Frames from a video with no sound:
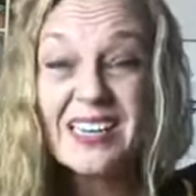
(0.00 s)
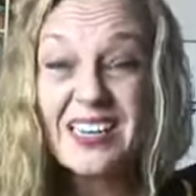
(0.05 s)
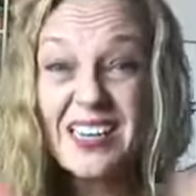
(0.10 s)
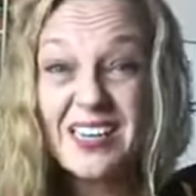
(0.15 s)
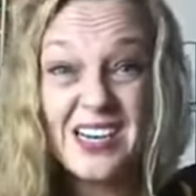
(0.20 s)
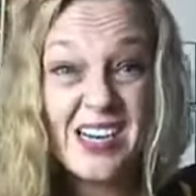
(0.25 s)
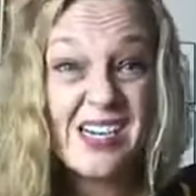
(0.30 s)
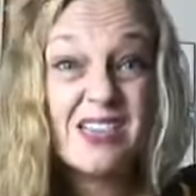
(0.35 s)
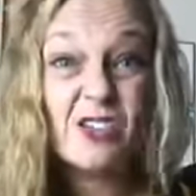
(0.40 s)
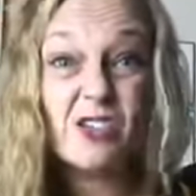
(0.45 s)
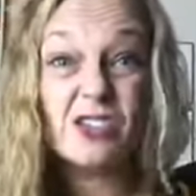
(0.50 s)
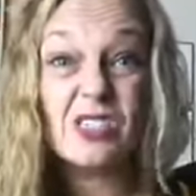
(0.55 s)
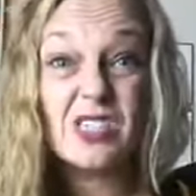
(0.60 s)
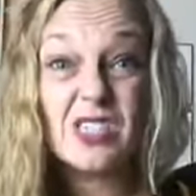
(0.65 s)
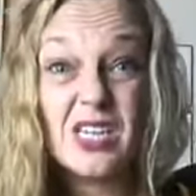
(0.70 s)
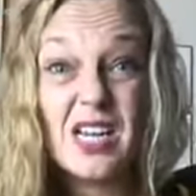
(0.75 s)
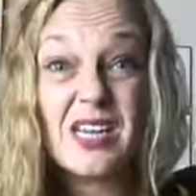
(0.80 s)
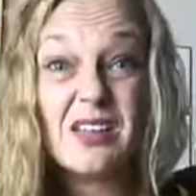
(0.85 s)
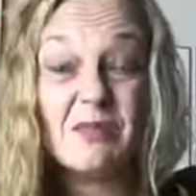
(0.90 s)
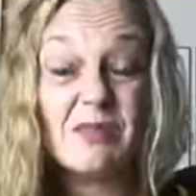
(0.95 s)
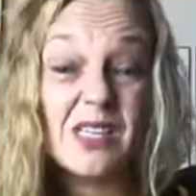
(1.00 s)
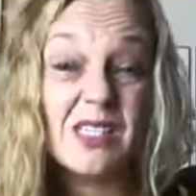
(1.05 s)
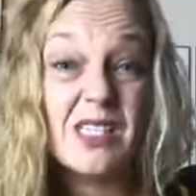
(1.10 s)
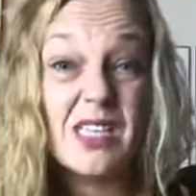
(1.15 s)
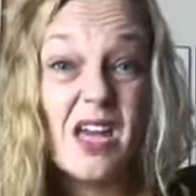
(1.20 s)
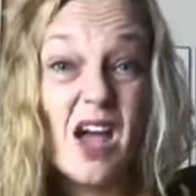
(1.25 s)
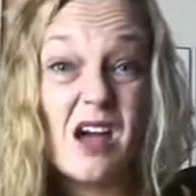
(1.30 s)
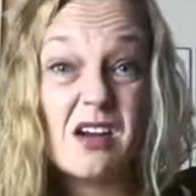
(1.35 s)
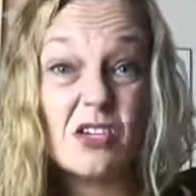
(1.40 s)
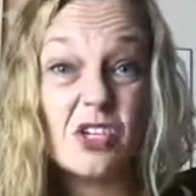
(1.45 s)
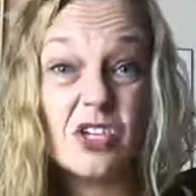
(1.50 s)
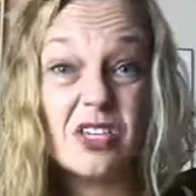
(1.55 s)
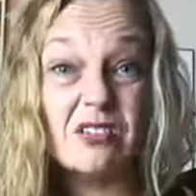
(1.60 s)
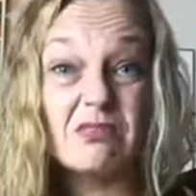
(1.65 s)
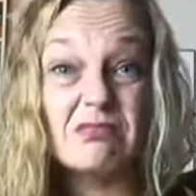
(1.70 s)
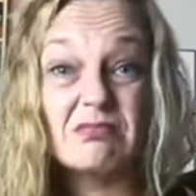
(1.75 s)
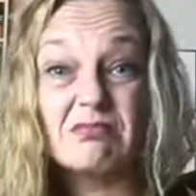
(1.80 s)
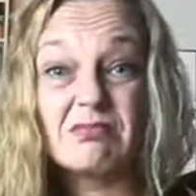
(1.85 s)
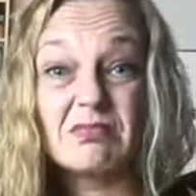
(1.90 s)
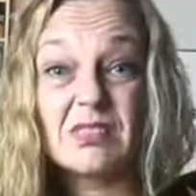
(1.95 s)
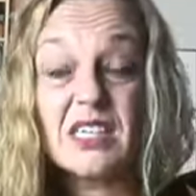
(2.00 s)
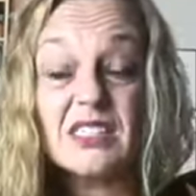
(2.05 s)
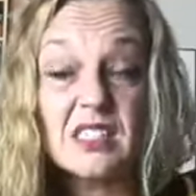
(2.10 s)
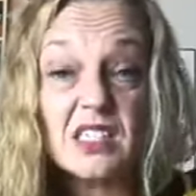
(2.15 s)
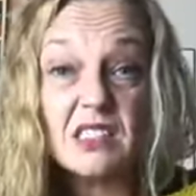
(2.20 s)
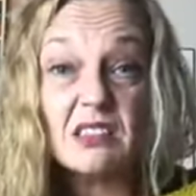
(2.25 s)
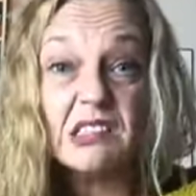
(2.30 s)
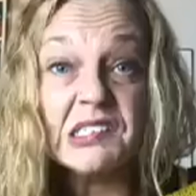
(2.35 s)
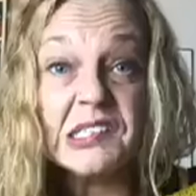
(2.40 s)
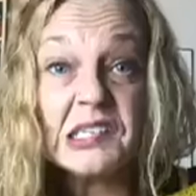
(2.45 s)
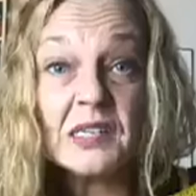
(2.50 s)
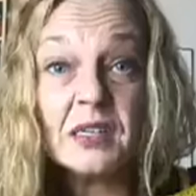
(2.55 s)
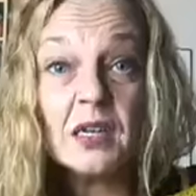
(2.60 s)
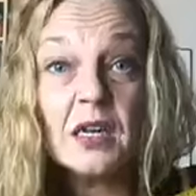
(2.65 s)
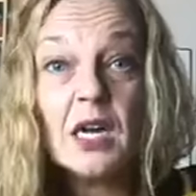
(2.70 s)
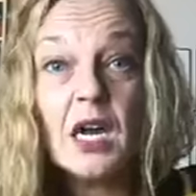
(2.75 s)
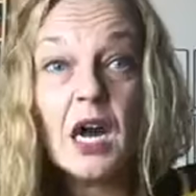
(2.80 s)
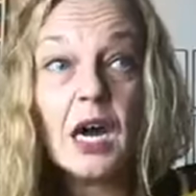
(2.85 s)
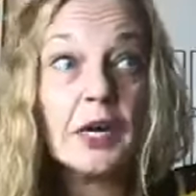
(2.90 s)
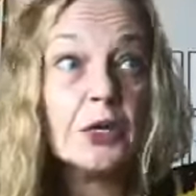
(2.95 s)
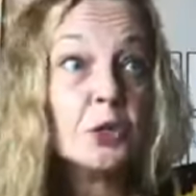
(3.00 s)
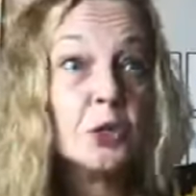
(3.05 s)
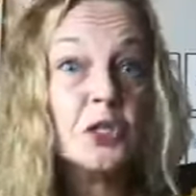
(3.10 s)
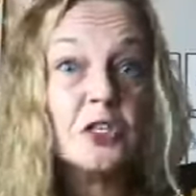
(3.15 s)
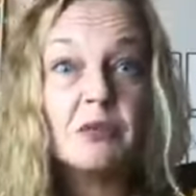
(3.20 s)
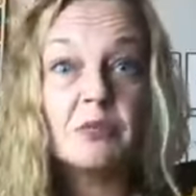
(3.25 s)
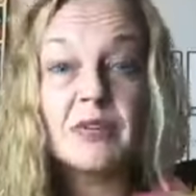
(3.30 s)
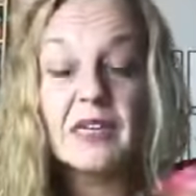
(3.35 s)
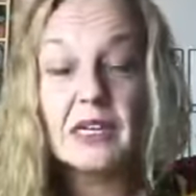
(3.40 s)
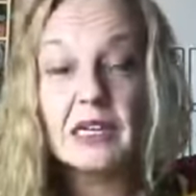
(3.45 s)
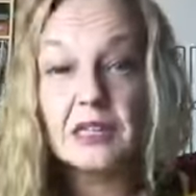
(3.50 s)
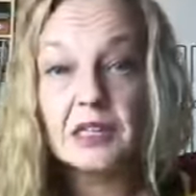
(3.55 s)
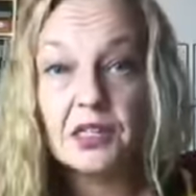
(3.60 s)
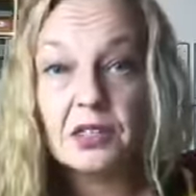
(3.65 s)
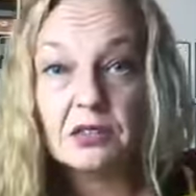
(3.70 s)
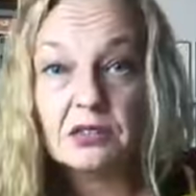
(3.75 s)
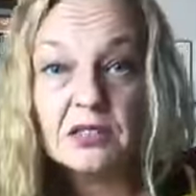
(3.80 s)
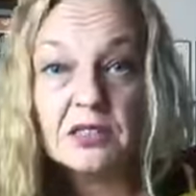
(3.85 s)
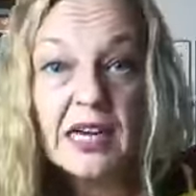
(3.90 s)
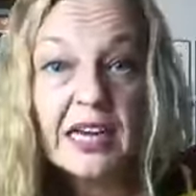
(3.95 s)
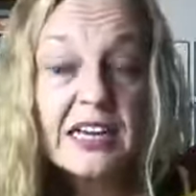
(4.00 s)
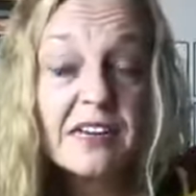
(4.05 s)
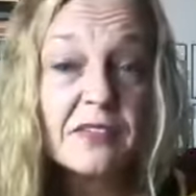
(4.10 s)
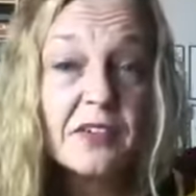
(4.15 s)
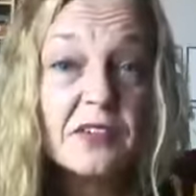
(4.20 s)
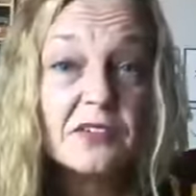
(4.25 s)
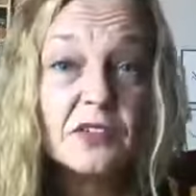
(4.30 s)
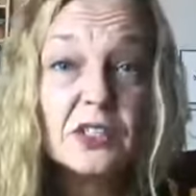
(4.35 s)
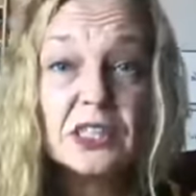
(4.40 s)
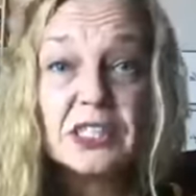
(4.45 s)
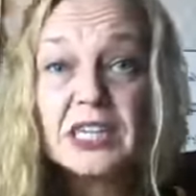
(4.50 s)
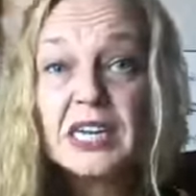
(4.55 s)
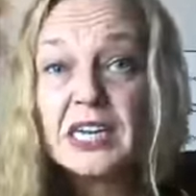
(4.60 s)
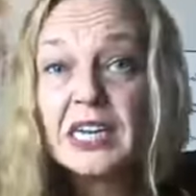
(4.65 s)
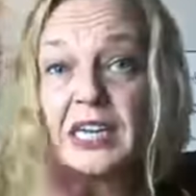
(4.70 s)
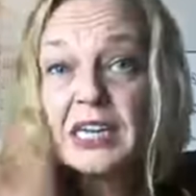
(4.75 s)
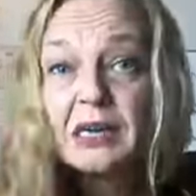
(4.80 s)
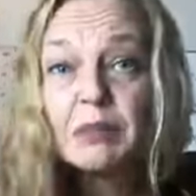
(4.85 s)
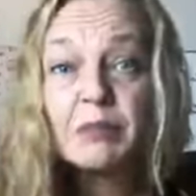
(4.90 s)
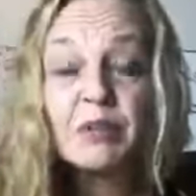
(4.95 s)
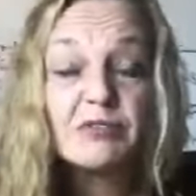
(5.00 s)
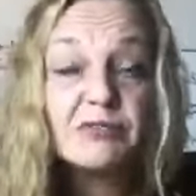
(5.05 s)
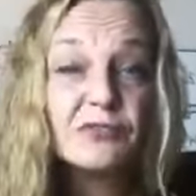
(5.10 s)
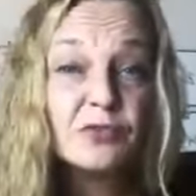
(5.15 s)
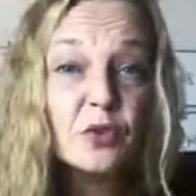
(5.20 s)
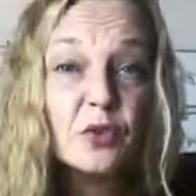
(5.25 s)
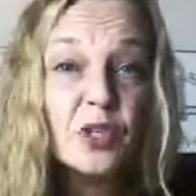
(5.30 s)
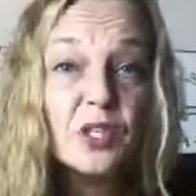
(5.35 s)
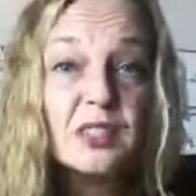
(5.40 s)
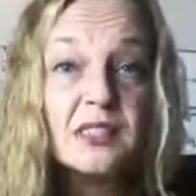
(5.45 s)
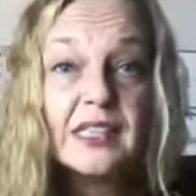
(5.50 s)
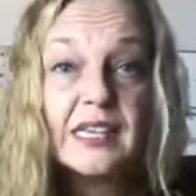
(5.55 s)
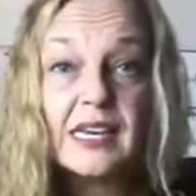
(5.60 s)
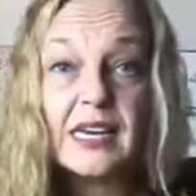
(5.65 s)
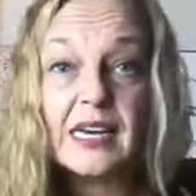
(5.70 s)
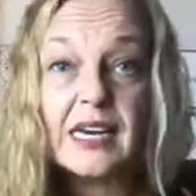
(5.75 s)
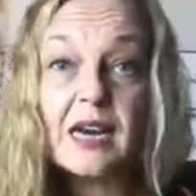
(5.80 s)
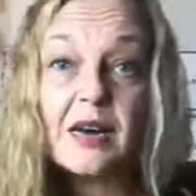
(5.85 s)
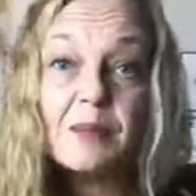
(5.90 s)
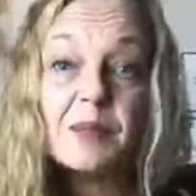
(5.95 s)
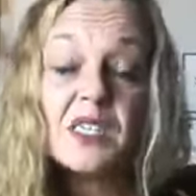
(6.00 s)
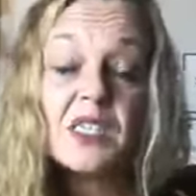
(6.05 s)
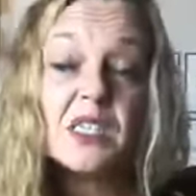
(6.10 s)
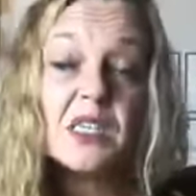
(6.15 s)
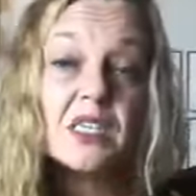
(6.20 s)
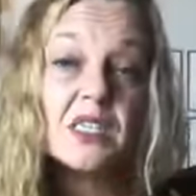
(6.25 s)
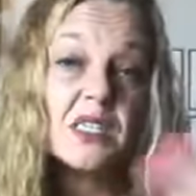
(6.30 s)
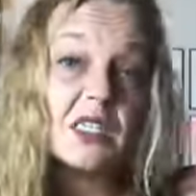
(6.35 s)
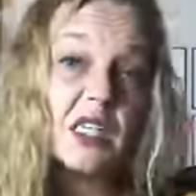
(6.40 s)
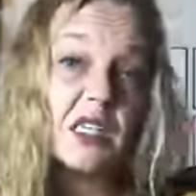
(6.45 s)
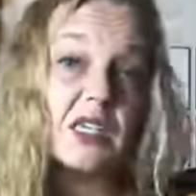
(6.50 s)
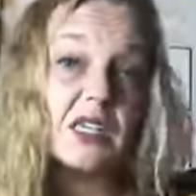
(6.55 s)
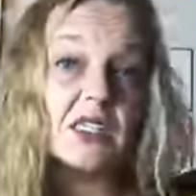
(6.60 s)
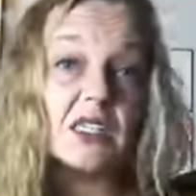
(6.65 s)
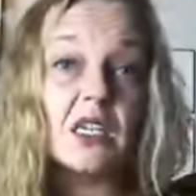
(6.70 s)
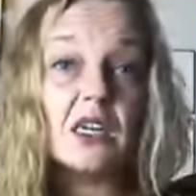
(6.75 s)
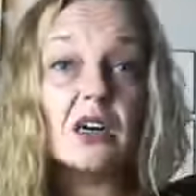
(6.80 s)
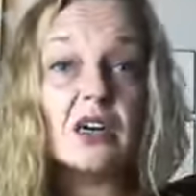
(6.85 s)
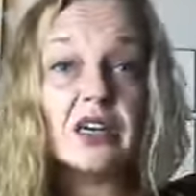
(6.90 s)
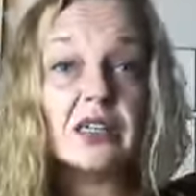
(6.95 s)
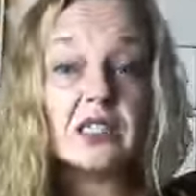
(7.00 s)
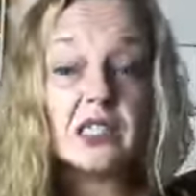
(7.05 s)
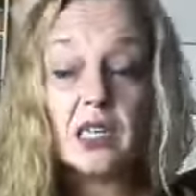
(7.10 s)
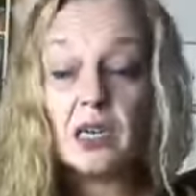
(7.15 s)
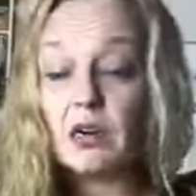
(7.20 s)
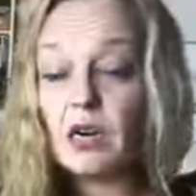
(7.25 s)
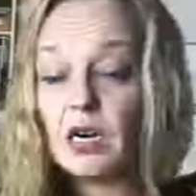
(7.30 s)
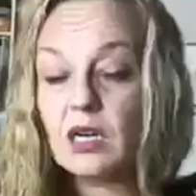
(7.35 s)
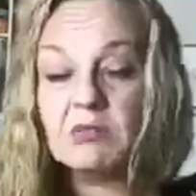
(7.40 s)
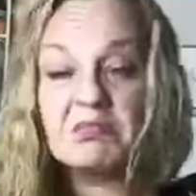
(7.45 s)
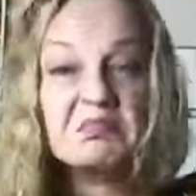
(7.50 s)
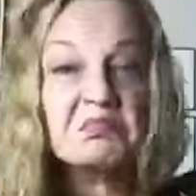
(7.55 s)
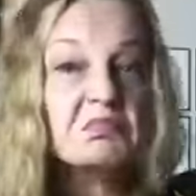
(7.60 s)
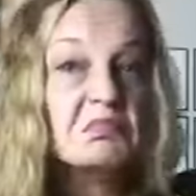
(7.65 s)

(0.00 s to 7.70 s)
And I started taking messy action. Ideally, I should have been in here live every day before, leading up to this, etc., etc.